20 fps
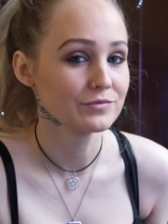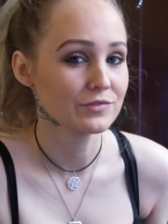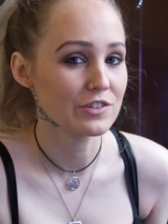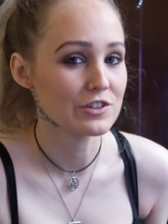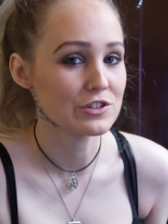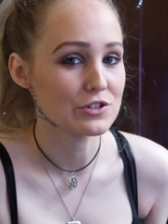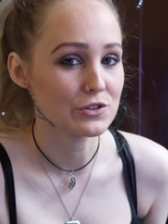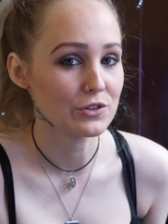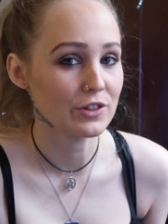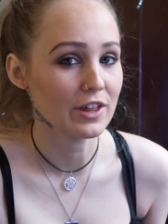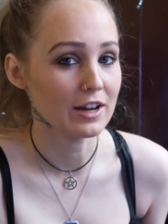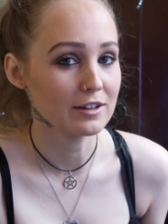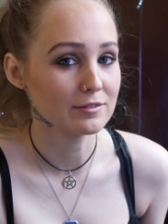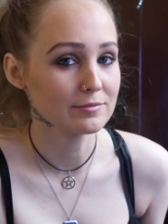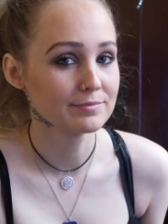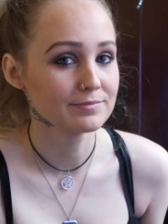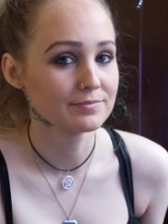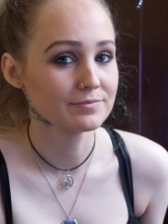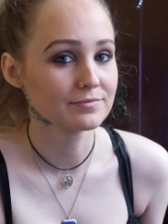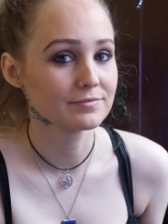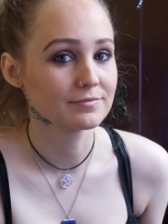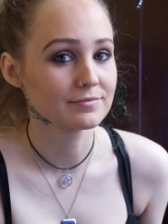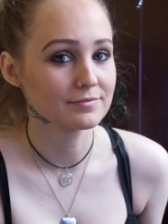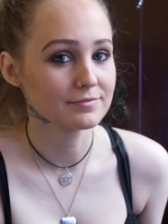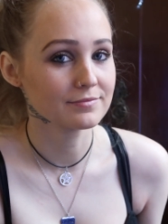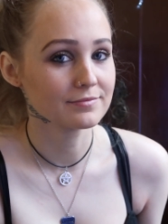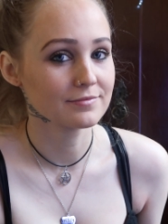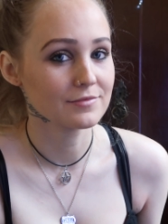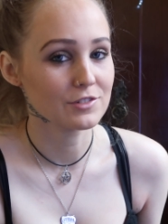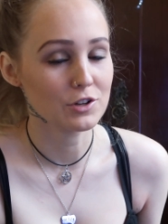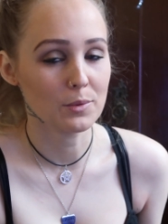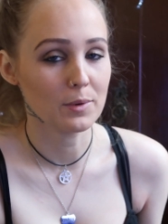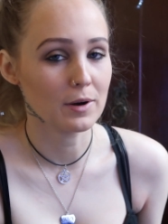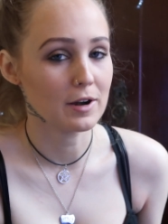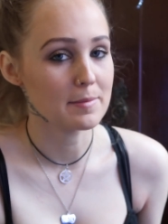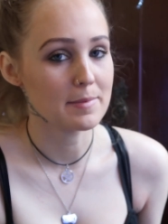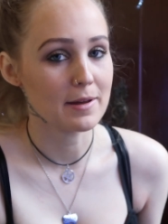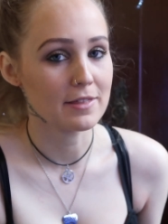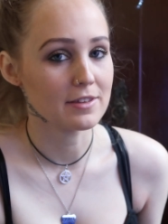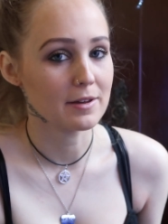just do that. Don't
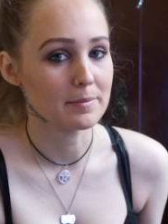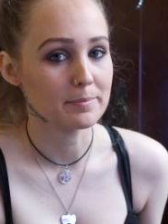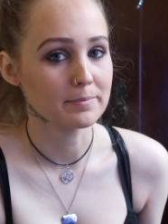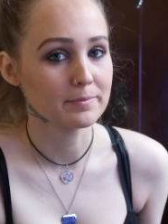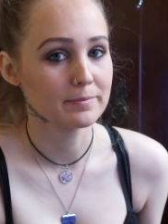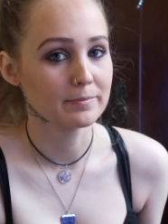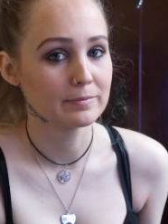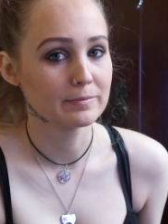worry about them.